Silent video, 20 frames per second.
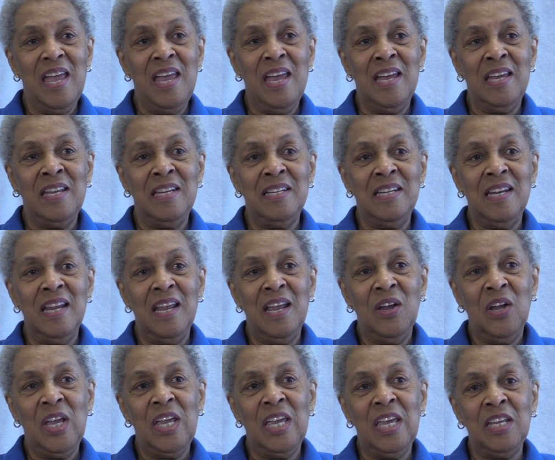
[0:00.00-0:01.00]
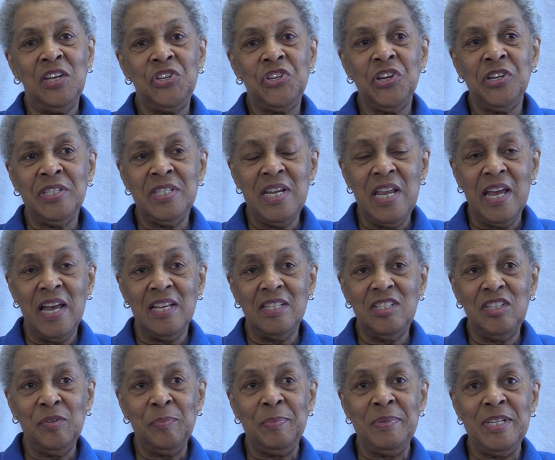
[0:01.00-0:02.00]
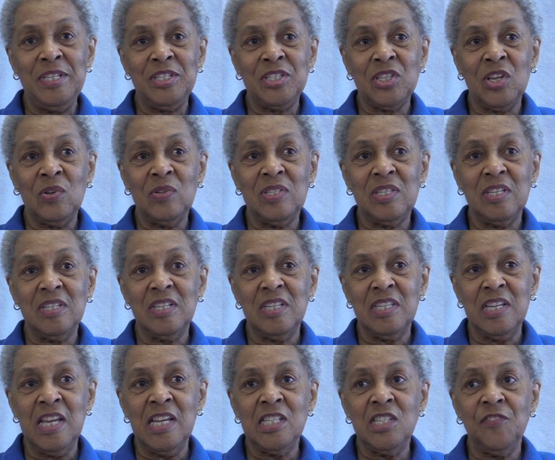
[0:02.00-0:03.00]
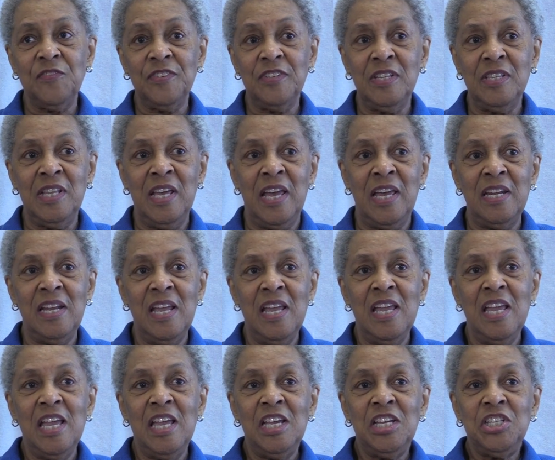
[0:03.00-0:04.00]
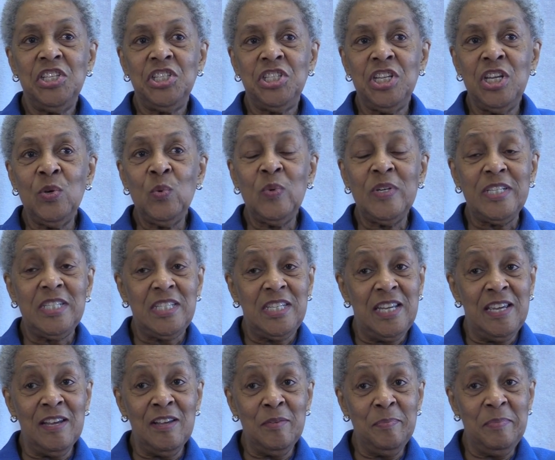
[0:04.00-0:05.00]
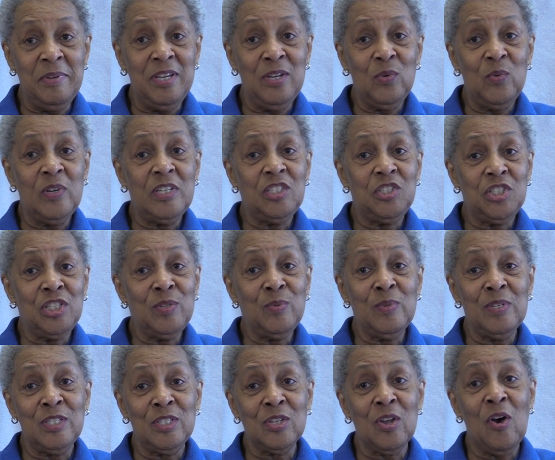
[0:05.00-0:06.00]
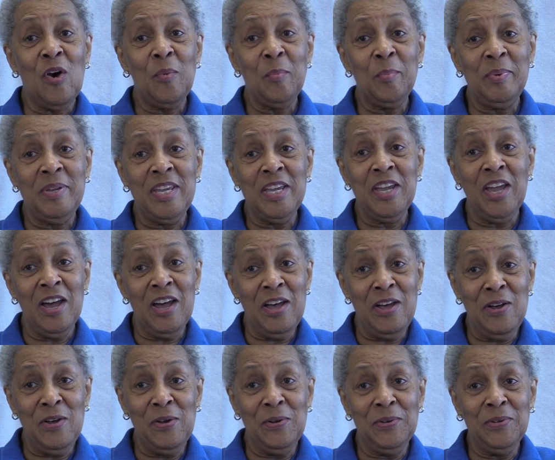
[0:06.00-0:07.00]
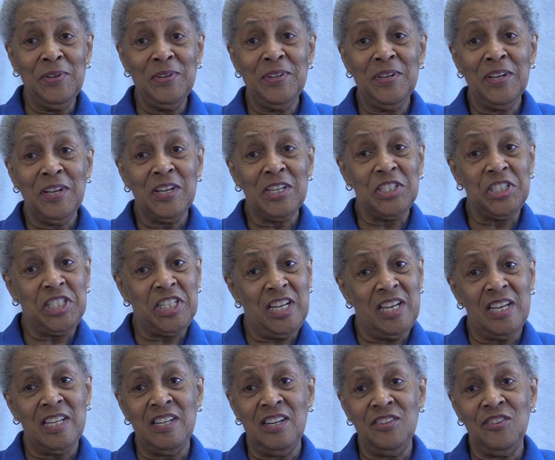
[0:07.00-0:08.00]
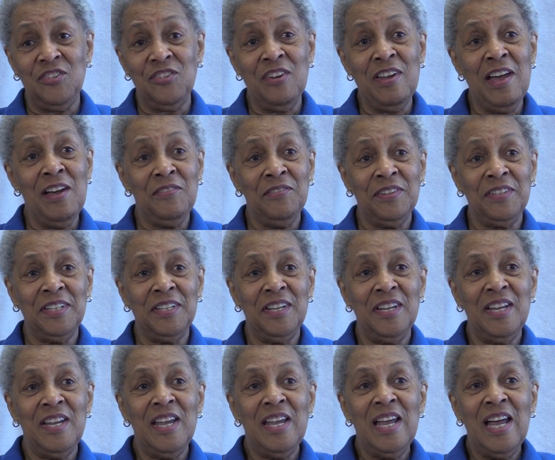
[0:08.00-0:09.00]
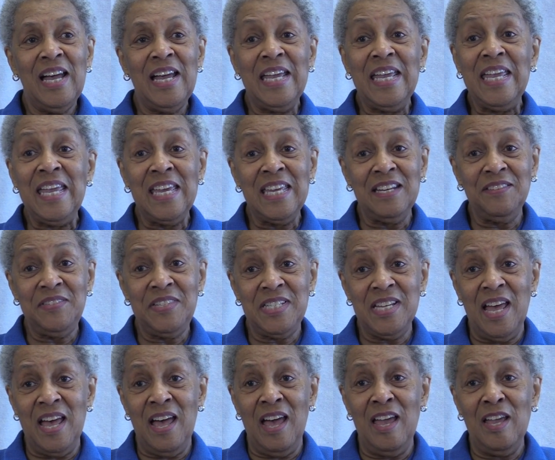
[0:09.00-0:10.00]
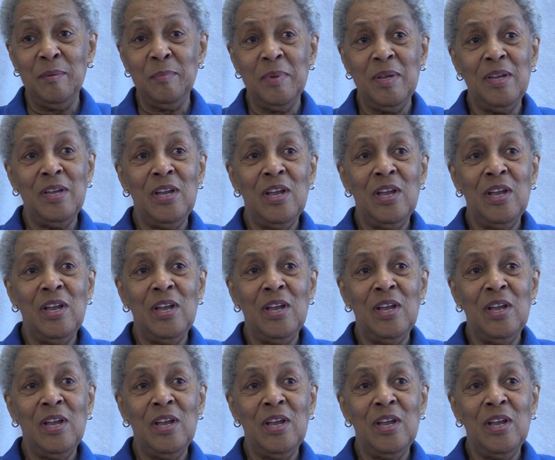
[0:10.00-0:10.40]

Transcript: and it turned out to be so successful that she would tell me when she was going to be gone, because she had to travel ahead of time,